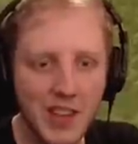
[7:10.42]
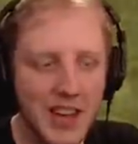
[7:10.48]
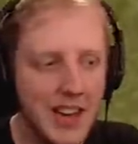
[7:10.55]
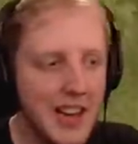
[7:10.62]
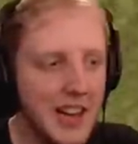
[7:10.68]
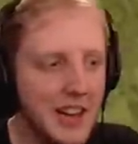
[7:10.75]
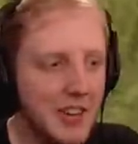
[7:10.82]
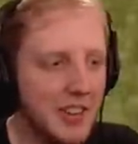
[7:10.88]

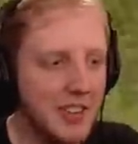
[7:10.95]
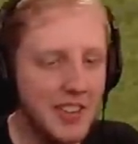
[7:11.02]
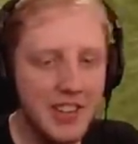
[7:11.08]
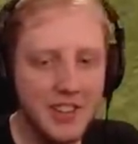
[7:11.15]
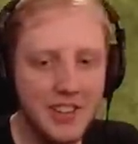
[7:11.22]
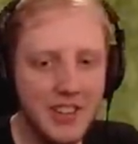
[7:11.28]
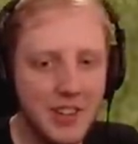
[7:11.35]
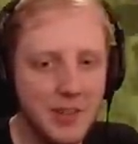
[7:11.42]
Hey, Kristen, I
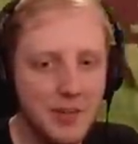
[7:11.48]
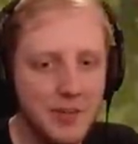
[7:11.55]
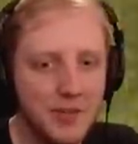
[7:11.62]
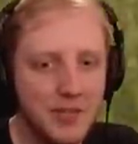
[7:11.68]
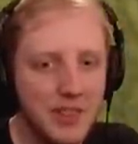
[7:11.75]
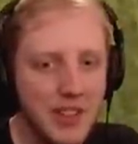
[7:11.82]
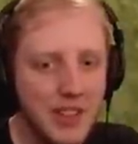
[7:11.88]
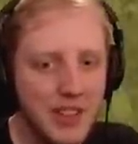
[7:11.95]
see Phil
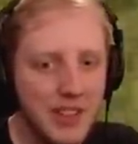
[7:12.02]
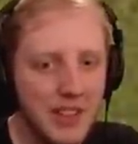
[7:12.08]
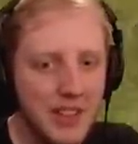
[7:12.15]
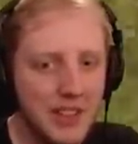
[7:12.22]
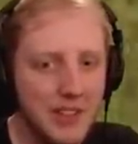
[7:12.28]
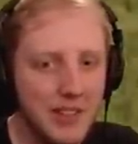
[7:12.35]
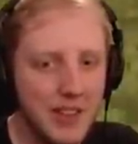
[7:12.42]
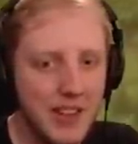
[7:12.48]

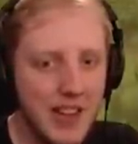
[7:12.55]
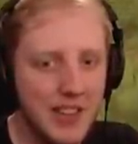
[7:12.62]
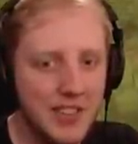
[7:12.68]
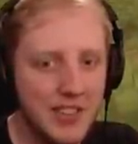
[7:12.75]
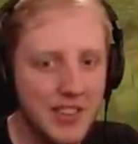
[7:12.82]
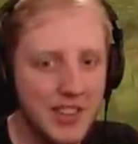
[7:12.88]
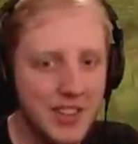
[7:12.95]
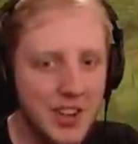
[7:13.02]
Bill
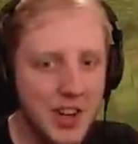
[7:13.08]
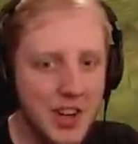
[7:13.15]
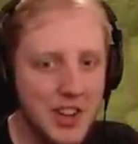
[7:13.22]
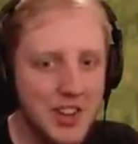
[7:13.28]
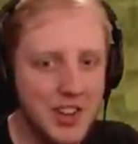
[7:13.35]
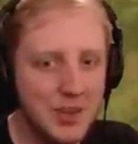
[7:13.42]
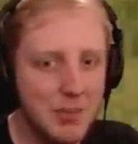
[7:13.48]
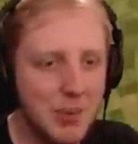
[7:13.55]
has the
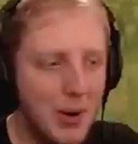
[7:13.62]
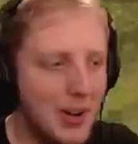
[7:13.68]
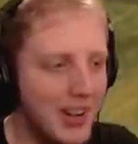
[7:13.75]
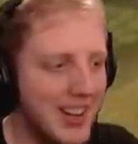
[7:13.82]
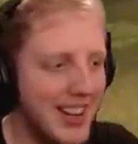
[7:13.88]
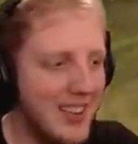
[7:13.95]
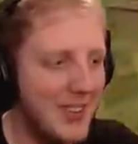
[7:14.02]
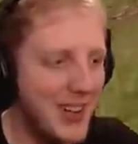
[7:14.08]
girthiest
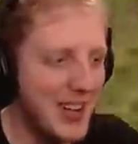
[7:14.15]
pocket.